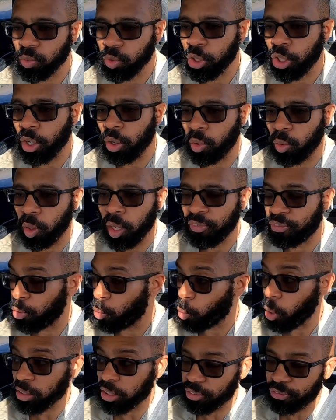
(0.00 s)
you know, if
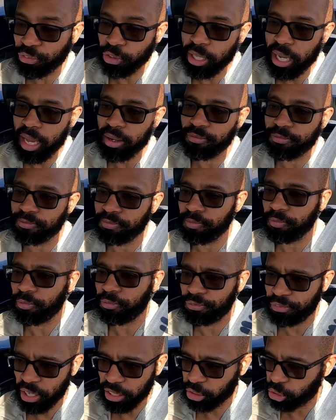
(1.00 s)
it wasn't for that
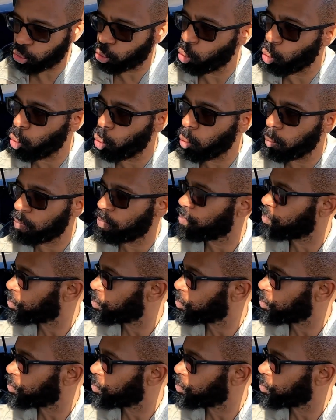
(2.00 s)
Festool